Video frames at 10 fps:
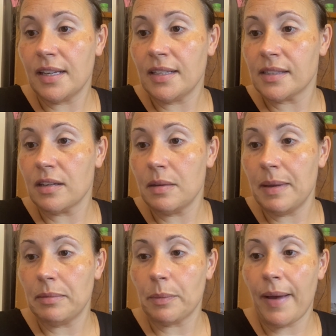is going to be
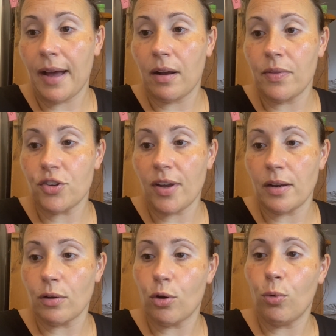able to pack on the
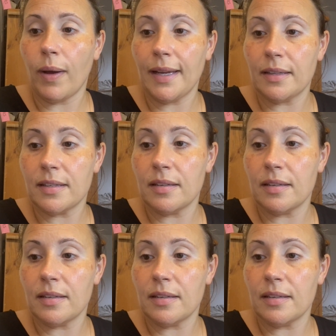shadow quite